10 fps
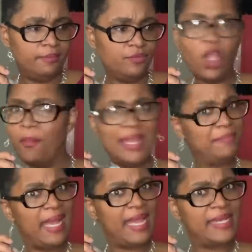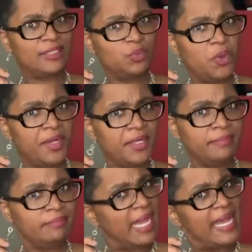Don't make my eyes water.
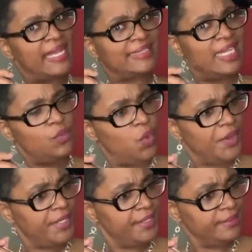Okay. My eyes ain't watered.